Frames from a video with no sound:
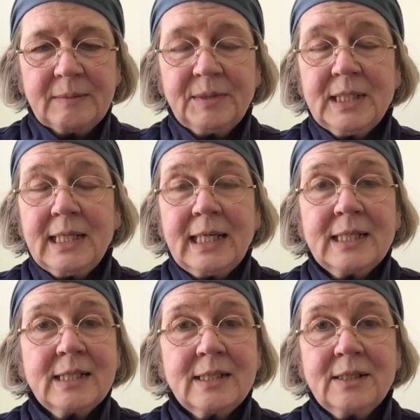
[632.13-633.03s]
But he
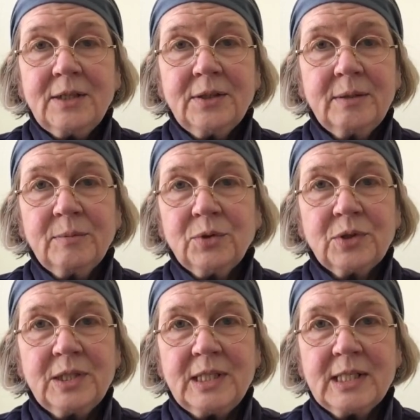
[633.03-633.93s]
has nothing more
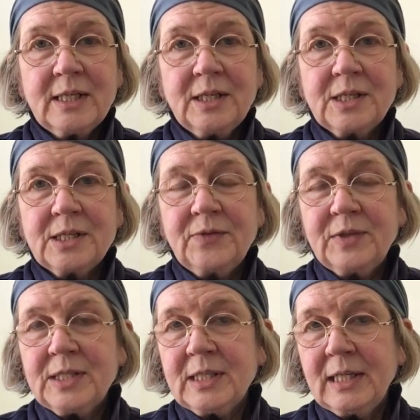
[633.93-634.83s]
to discuss, and
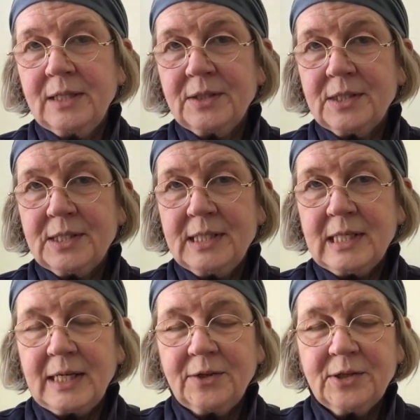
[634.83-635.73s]
the silence is
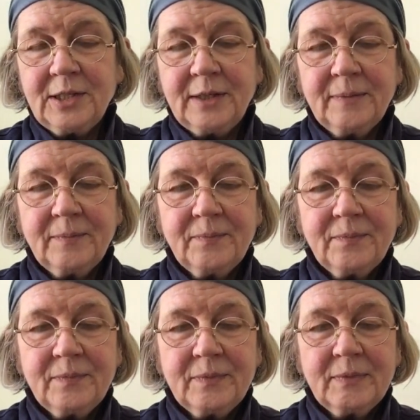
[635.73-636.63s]
lengthening.
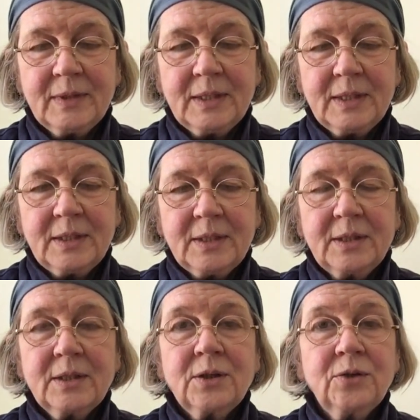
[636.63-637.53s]

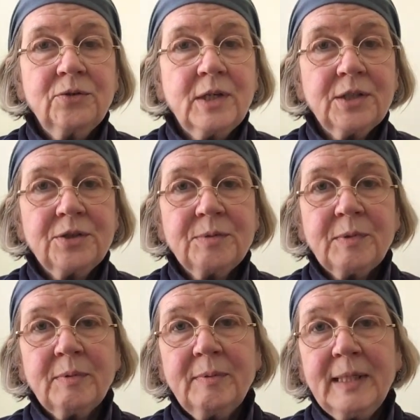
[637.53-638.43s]
Conradus
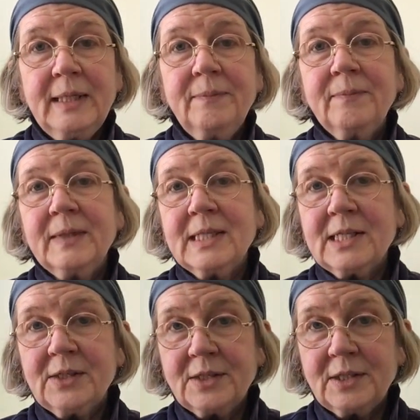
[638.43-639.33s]
probably has
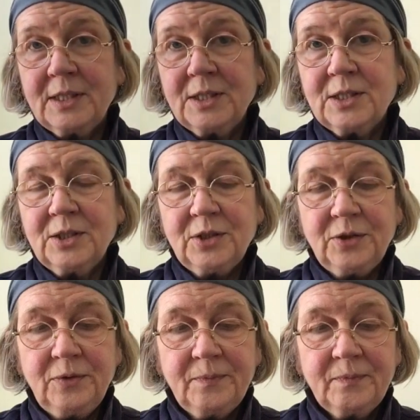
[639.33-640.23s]
other things to do.